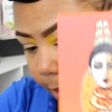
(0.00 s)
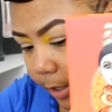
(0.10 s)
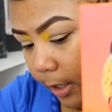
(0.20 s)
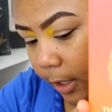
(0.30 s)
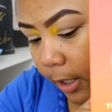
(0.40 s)

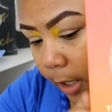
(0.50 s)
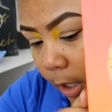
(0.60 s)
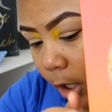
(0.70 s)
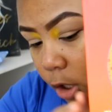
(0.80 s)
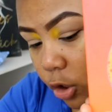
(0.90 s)
the
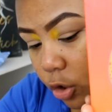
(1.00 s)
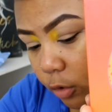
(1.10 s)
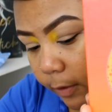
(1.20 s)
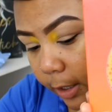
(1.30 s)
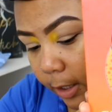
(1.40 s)

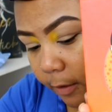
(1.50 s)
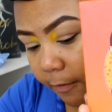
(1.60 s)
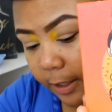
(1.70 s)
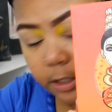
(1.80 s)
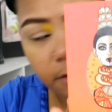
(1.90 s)
Jubia
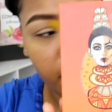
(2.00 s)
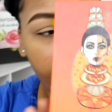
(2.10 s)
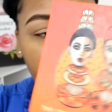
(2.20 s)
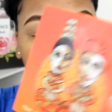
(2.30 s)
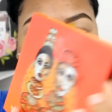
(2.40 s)

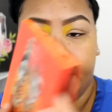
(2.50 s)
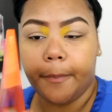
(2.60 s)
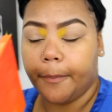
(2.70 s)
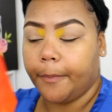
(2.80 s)
Festival palette.